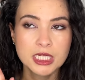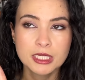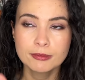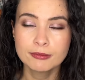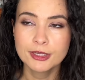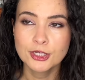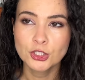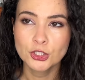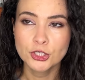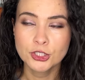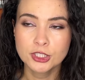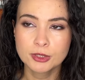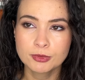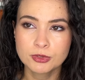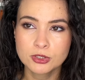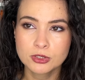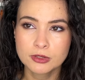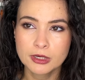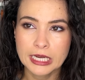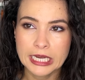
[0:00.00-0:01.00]
Make sure you're
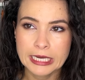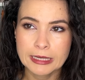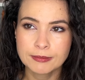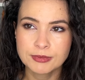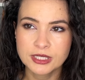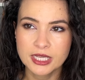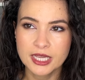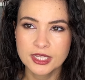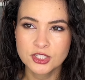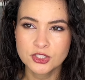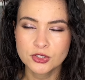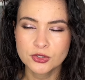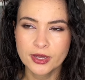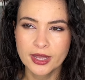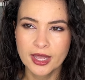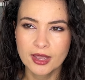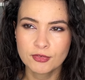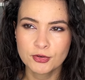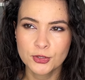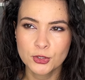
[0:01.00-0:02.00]
subscribed and you
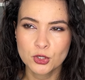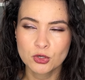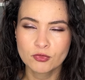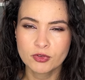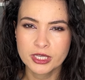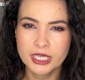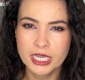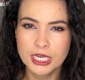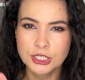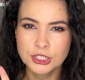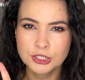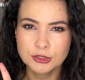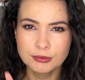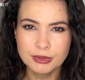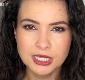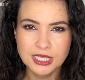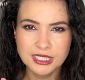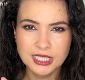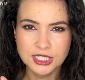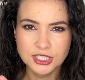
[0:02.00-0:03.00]
have your notification
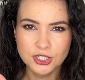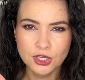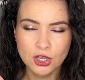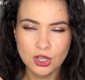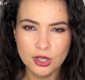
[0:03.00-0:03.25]
bell set to